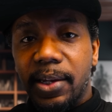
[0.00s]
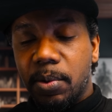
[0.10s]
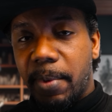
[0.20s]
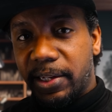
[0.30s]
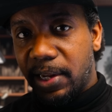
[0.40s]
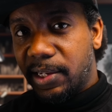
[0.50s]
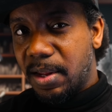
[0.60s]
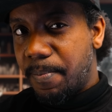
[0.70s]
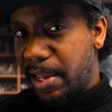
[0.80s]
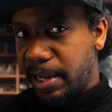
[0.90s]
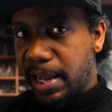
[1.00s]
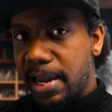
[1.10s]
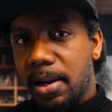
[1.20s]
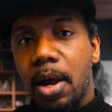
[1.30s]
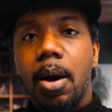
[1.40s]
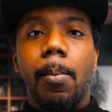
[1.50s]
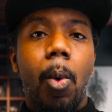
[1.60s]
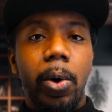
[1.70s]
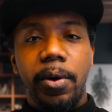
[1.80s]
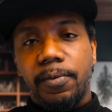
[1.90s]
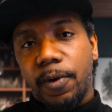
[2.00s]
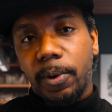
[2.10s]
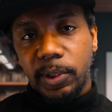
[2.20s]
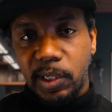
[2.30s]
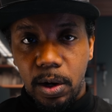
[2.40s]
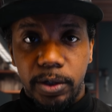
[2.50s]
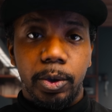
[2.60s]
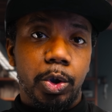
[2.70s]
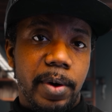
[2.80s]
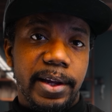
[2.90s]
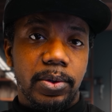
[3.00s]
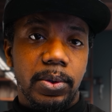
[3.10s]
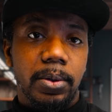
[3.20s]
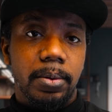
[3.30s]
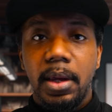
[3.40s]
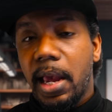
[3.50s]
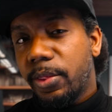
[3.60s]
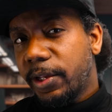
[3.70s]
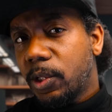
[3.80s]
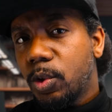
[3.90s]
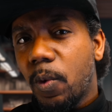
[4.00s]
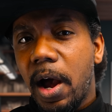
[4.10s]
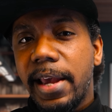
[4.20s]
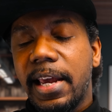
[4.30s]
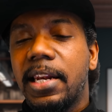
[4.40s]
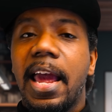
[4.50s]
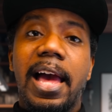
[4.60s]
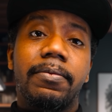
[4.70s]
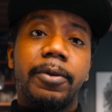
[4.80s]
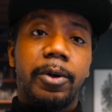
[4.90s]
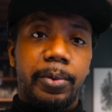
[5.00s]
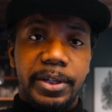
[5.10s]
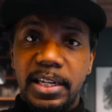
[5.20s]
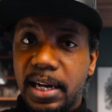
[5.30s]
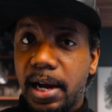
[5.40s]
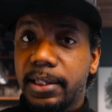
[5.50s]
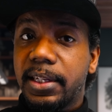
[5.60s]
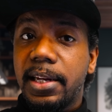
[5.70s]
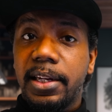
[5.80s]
doesn't make sense to mitigate more than focusing on your strengths. And this is why in evergreen content